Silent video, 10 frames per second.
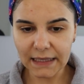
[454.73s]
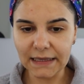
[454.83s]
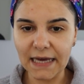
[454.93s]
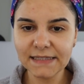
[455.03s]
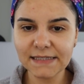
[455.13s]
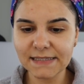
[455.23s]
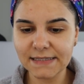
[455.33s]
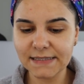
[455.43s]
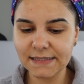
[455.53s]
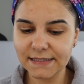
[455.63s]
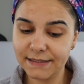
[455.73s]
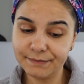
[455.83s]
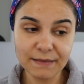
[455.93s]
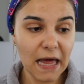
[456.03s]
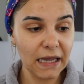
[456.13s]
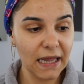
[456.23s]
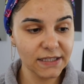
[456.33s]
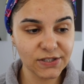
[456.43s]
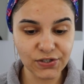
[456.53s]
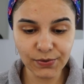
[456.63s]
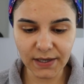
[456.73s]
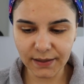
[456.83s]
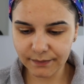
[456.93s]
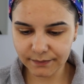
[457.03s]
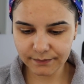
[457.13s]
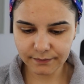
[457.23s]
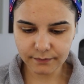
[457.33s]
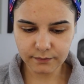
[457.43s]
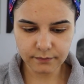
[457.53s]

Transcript: Let's do it. I